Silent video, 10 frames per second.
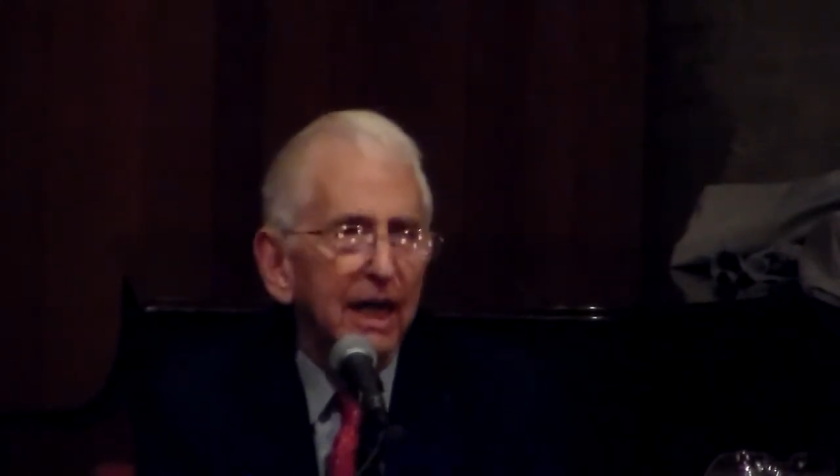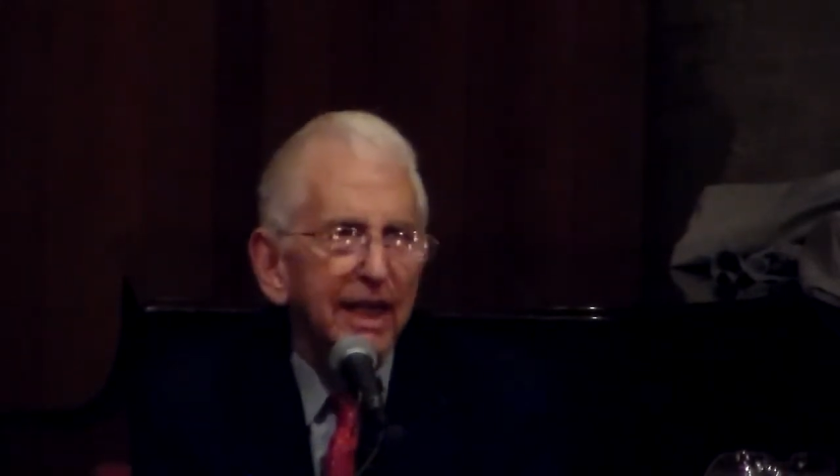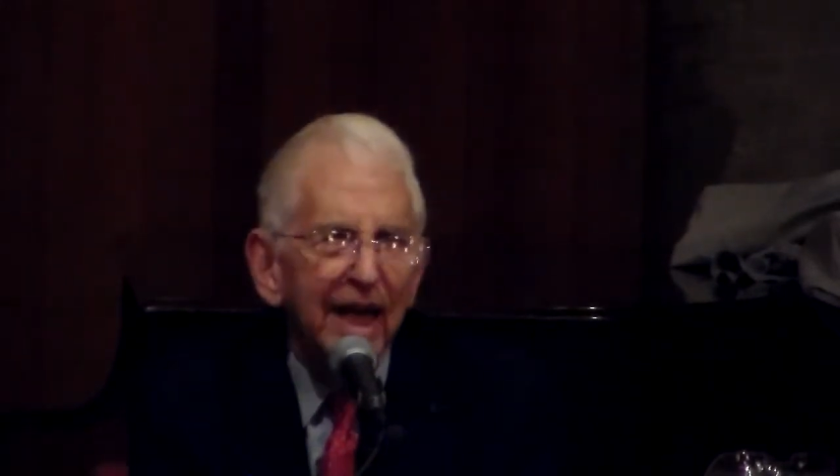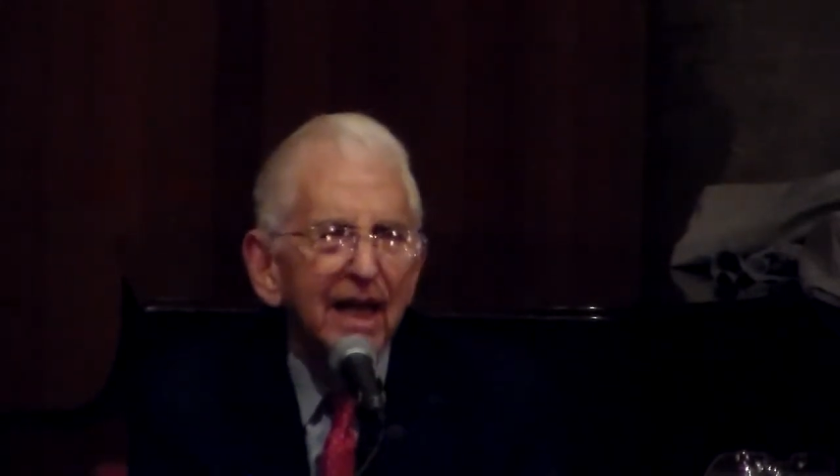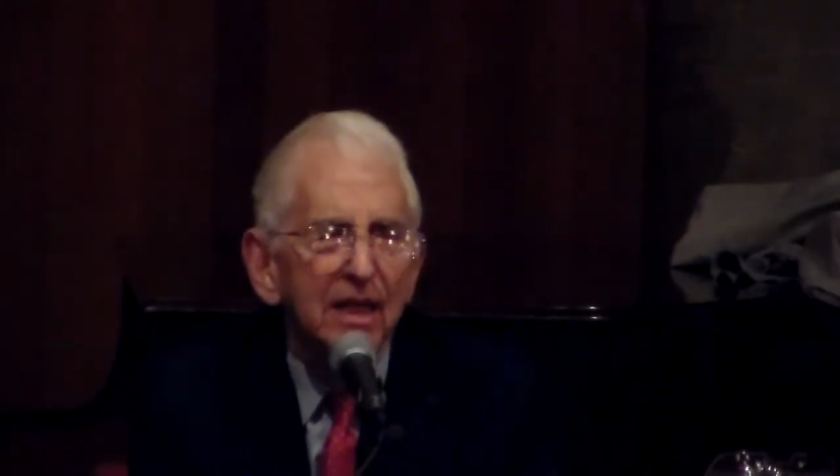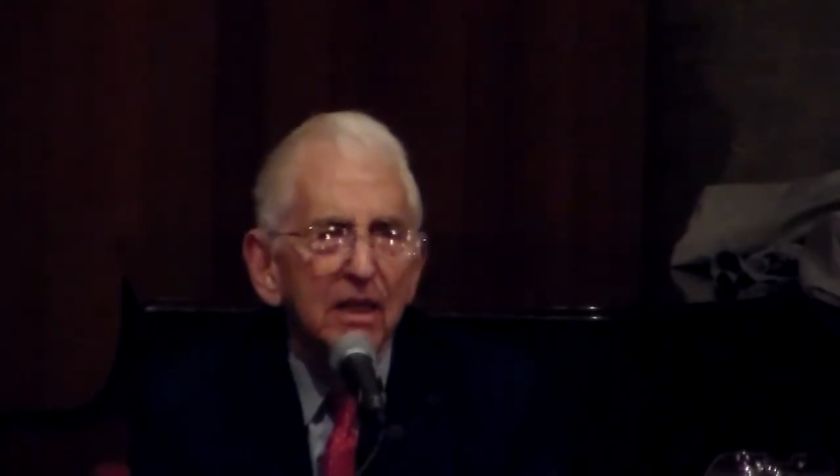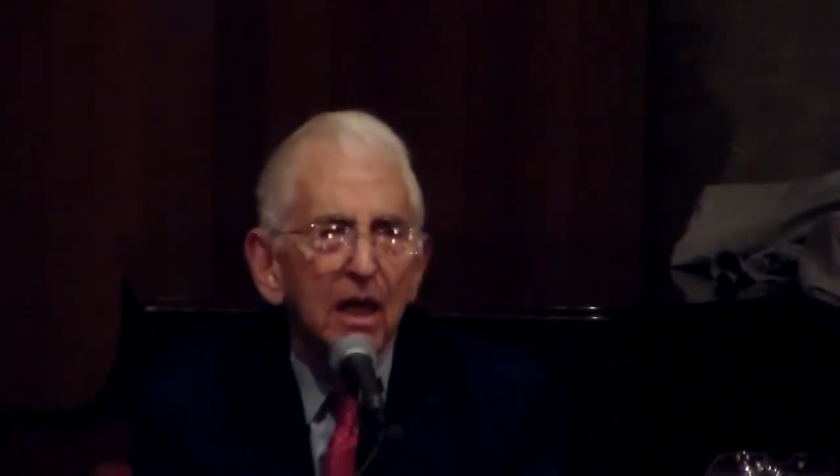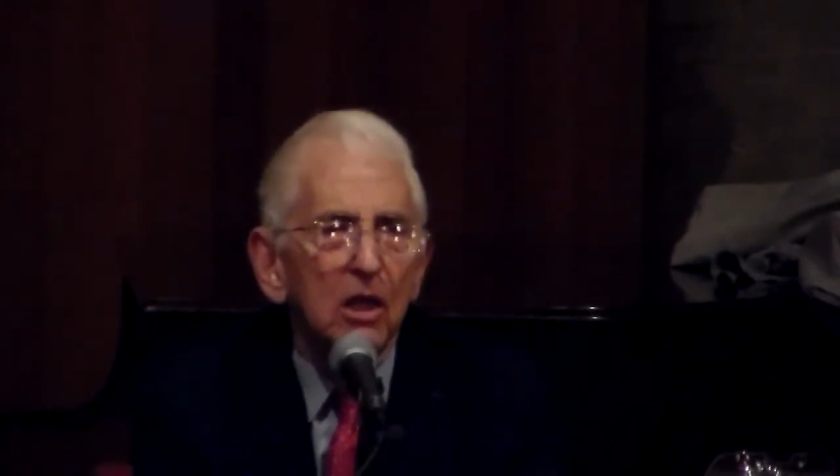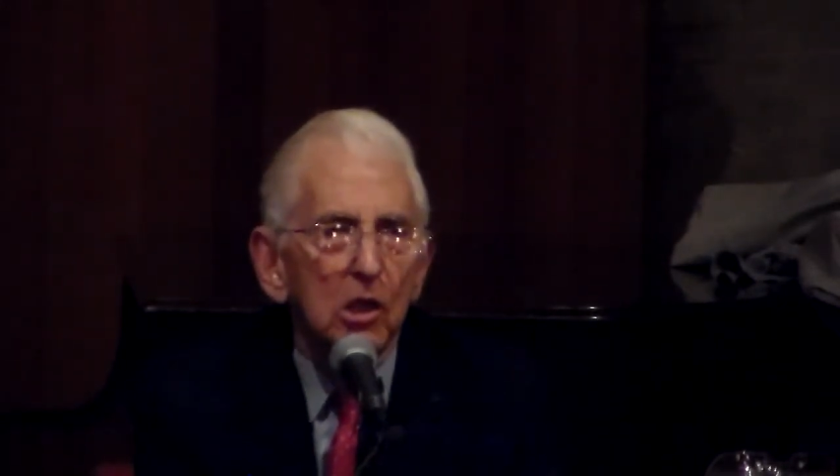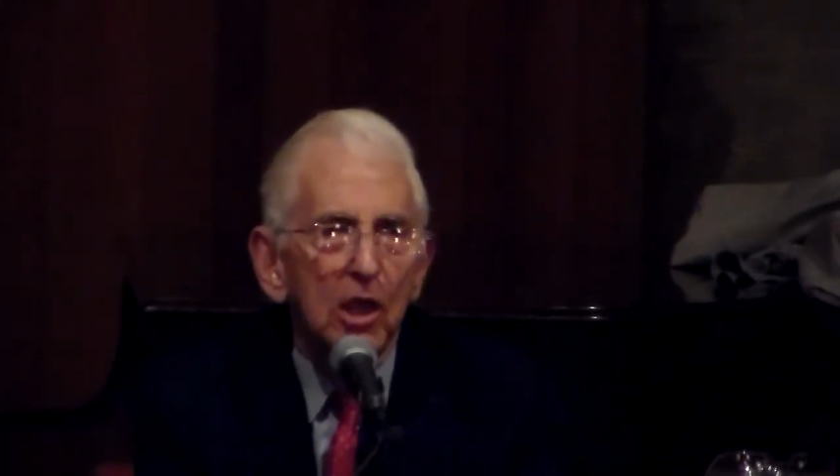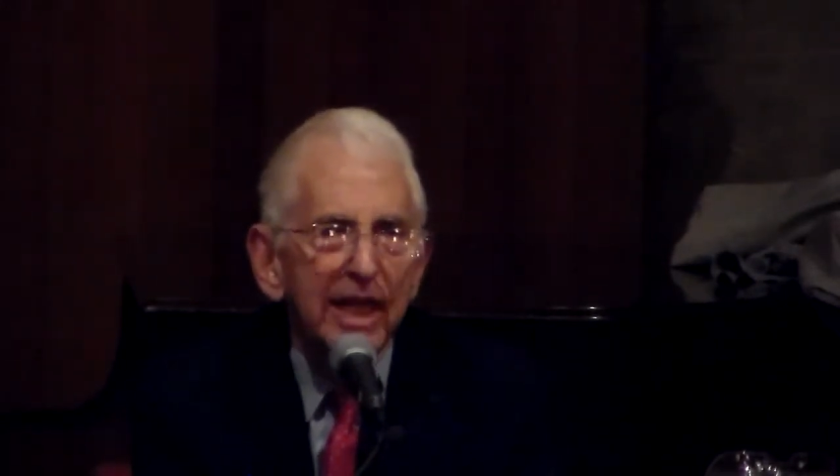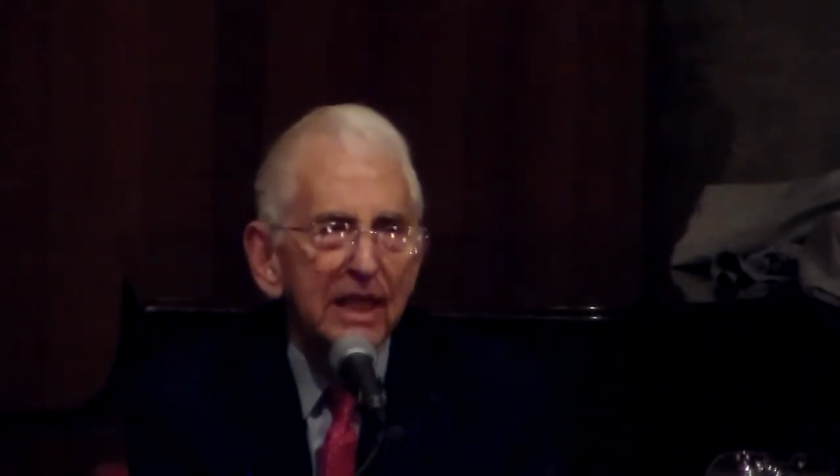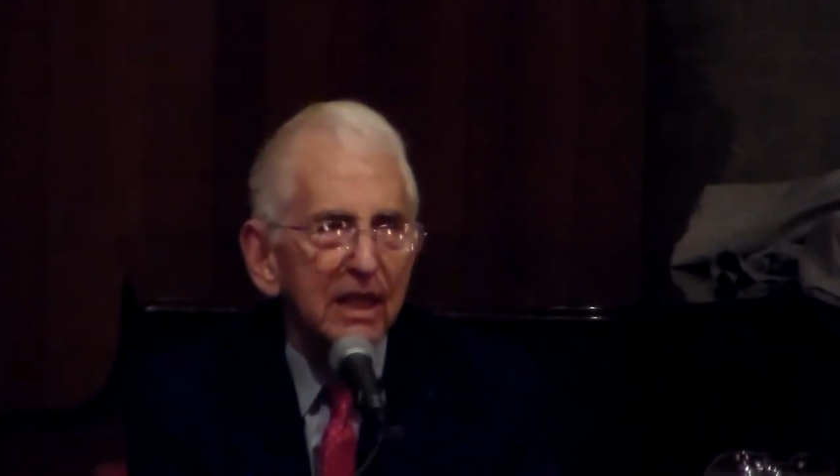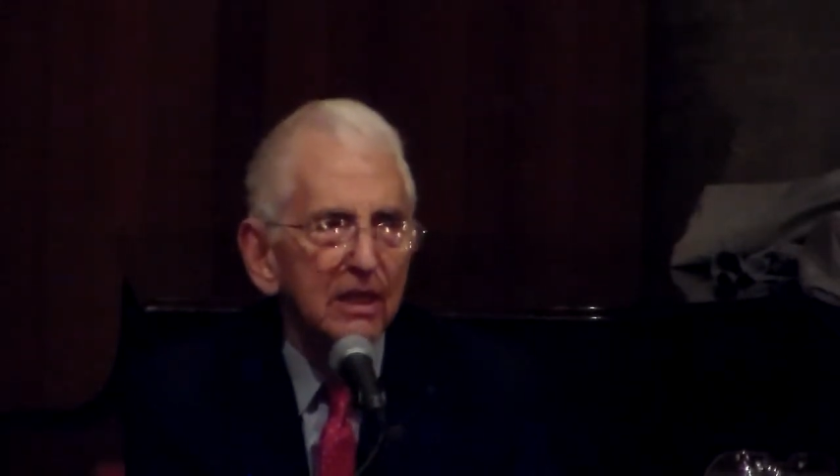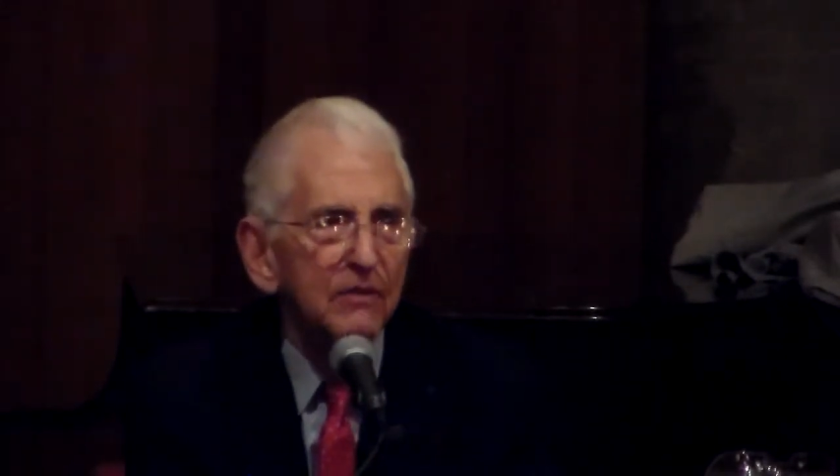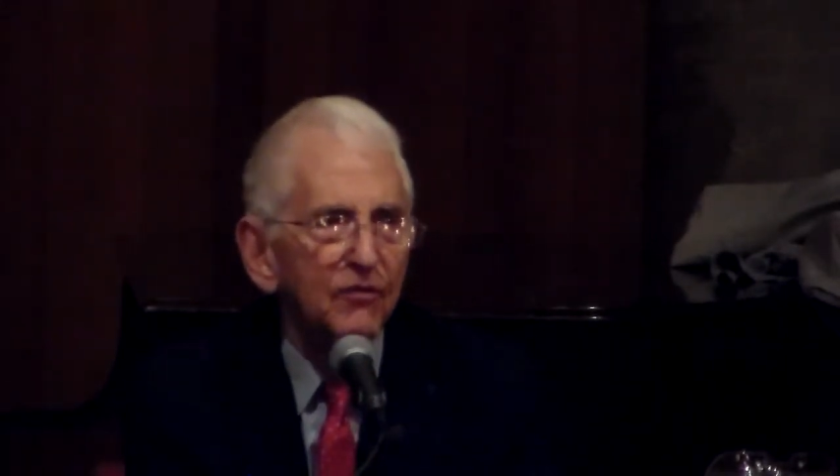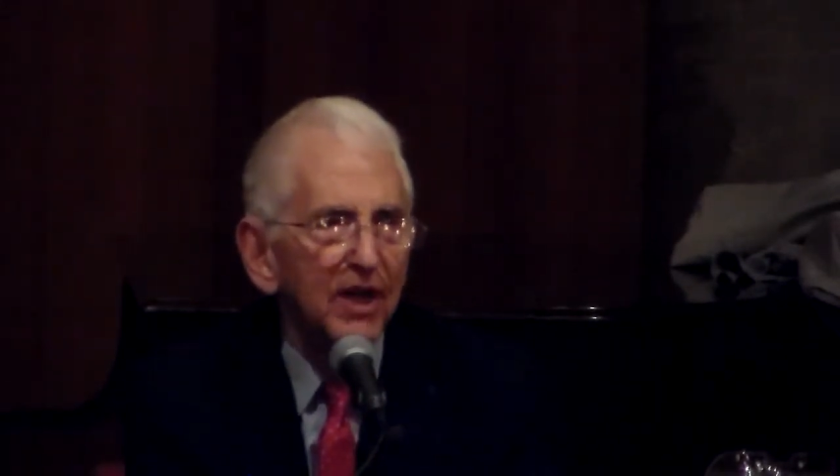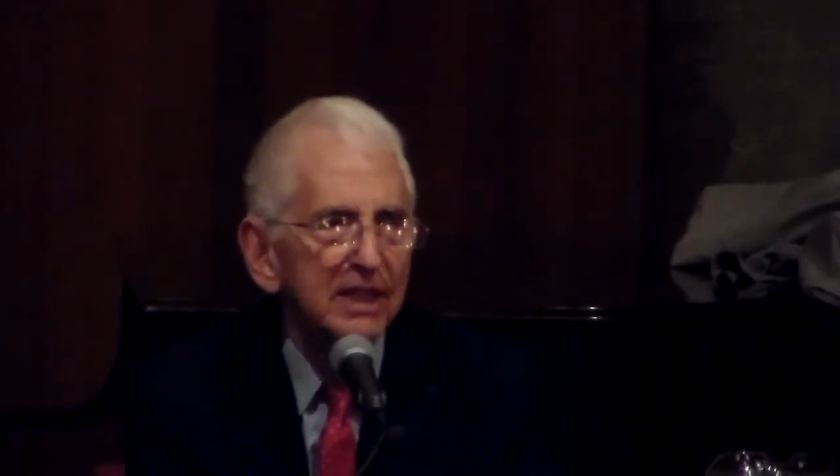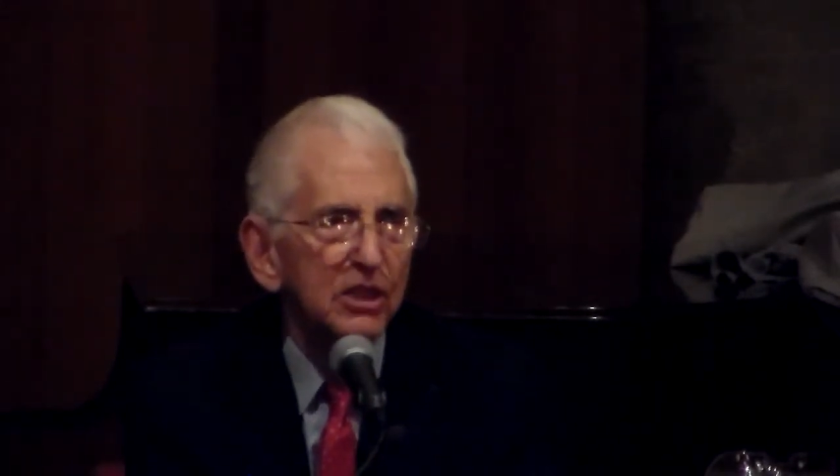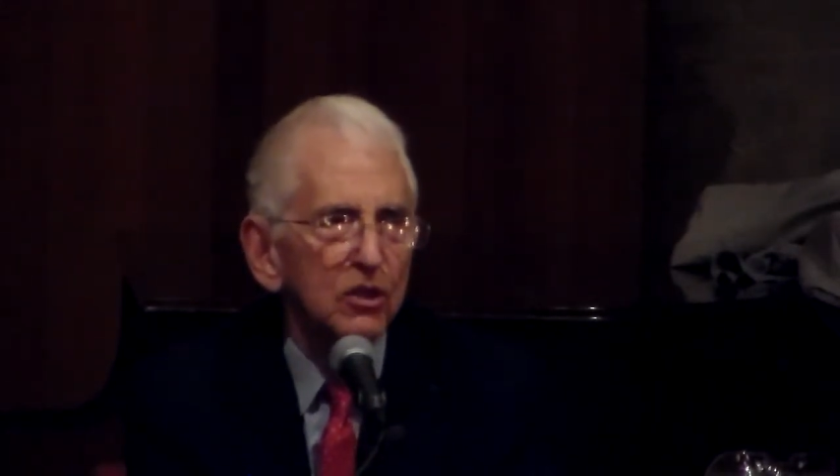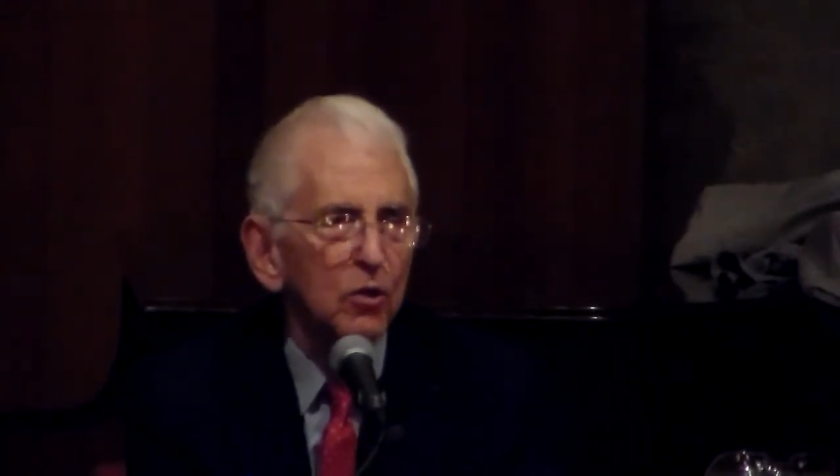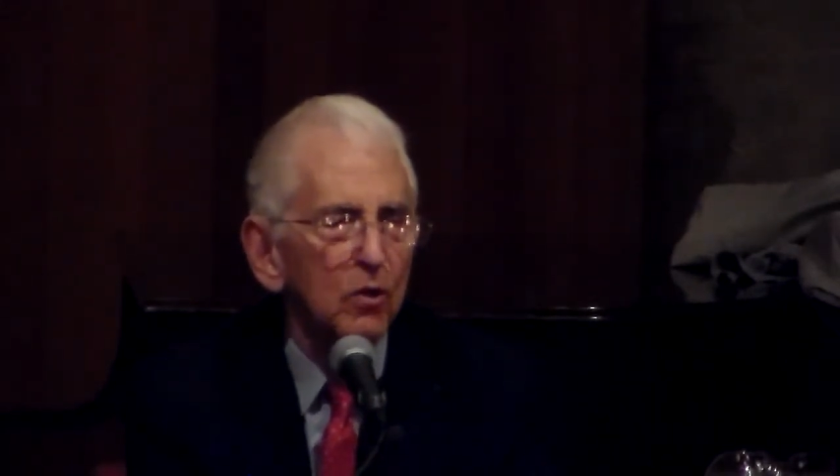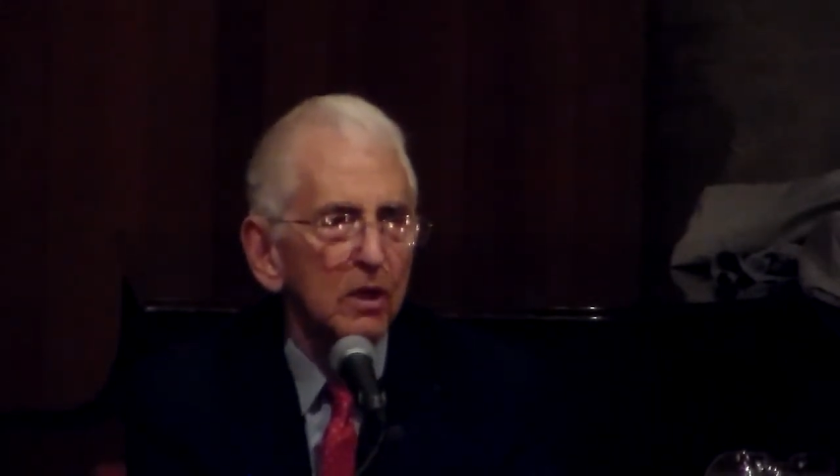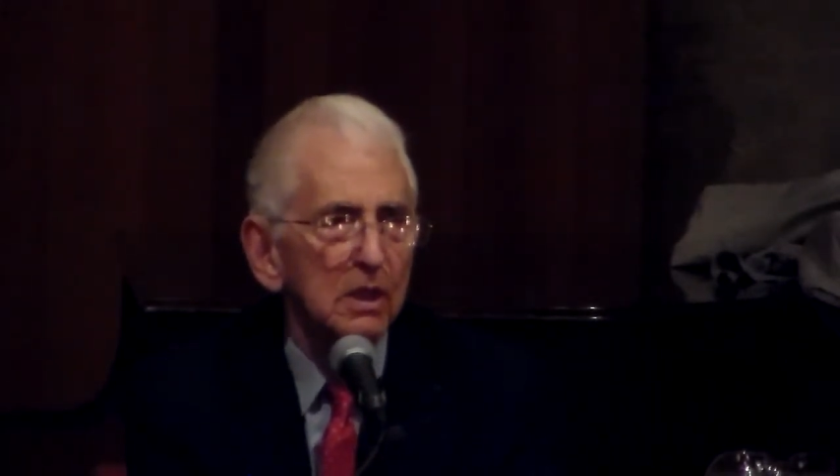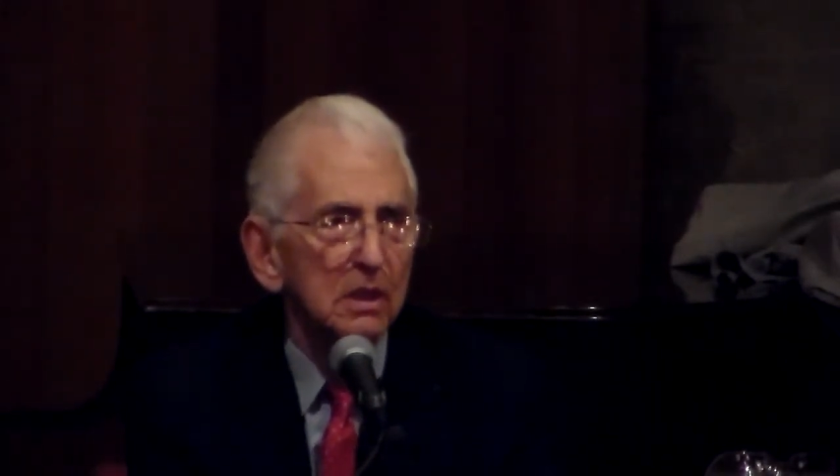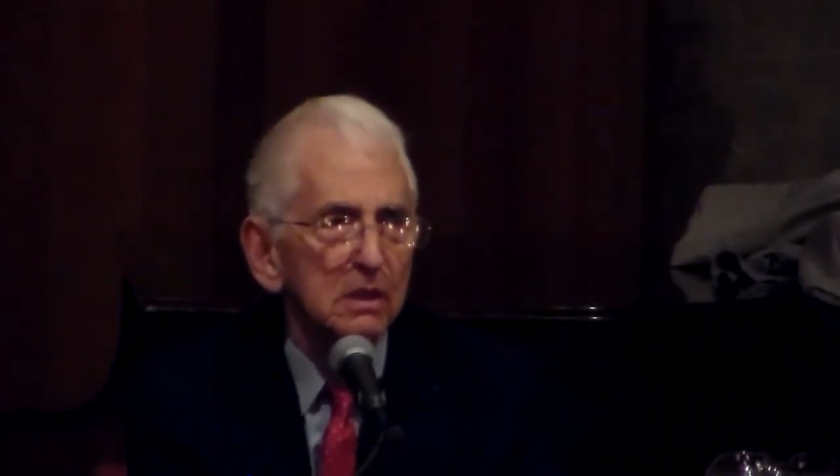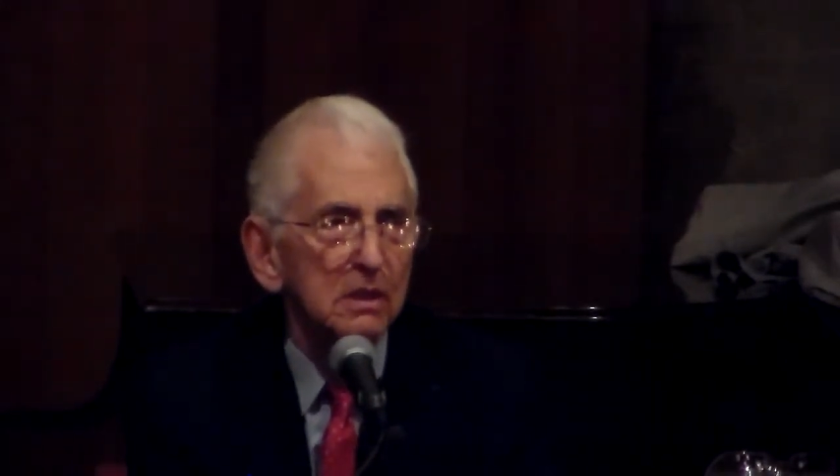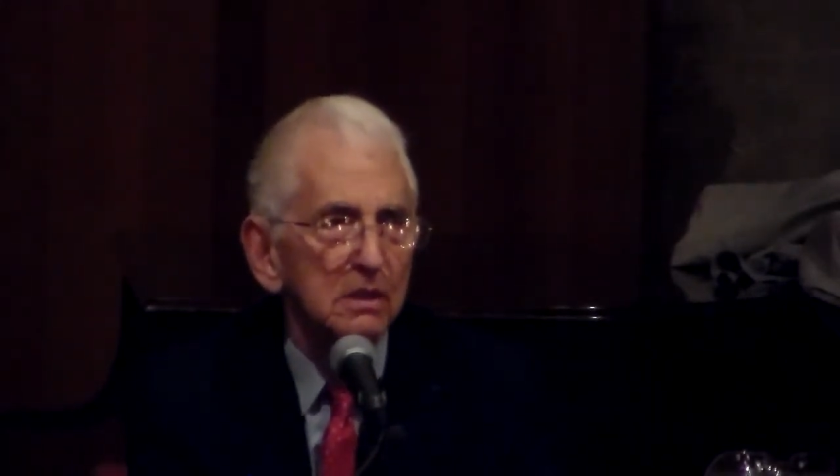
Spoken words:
again, like the FISA court,